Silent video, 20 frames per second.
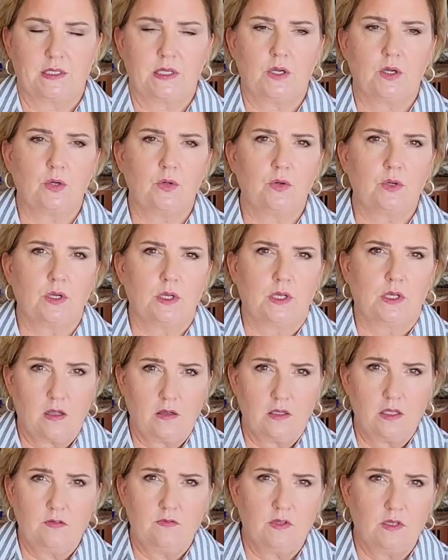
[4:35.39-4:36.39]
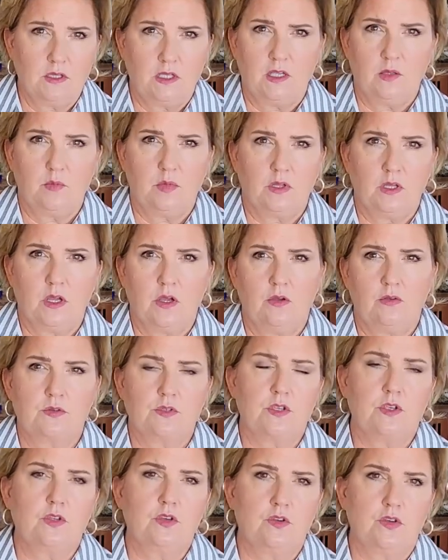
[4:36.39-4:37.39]
So I'll leave the link below
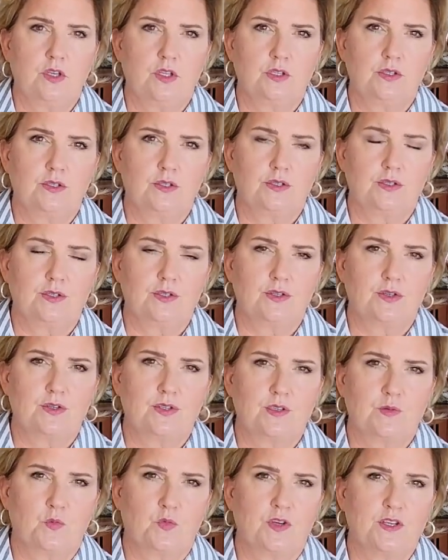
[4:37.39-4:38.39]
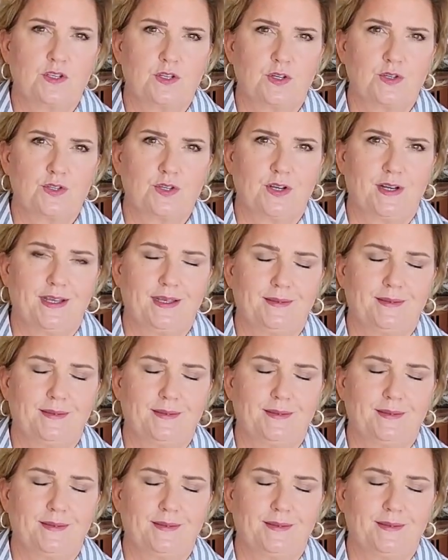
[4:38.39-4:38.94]
so you can do some research on